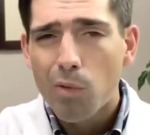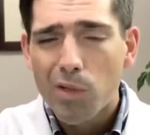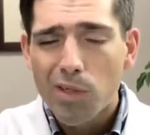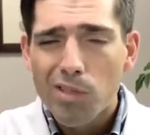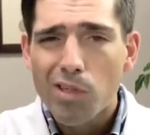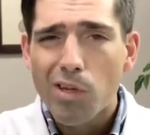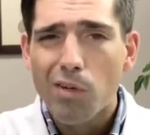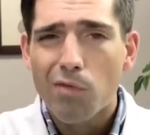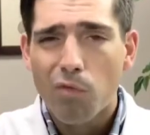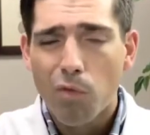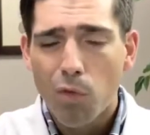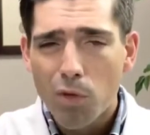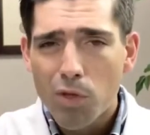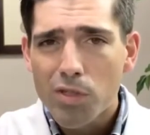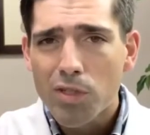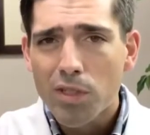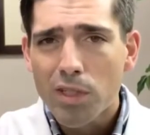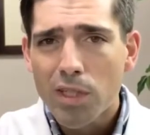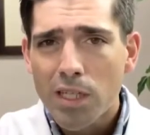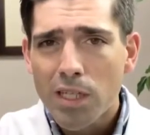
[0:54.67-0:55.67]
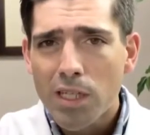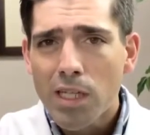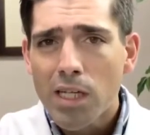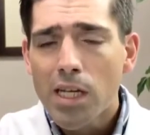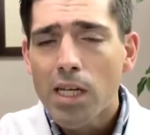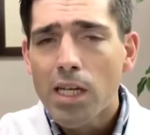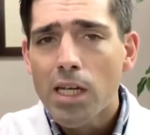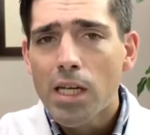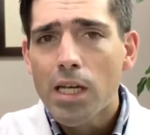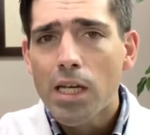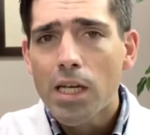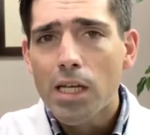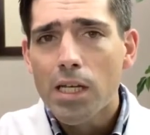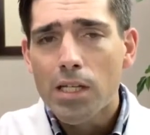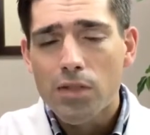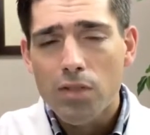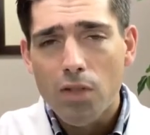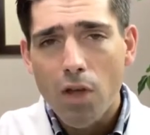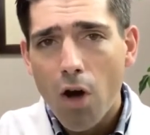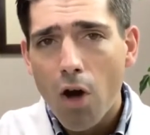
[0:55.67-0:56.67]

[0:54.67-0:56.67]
which unfortunately is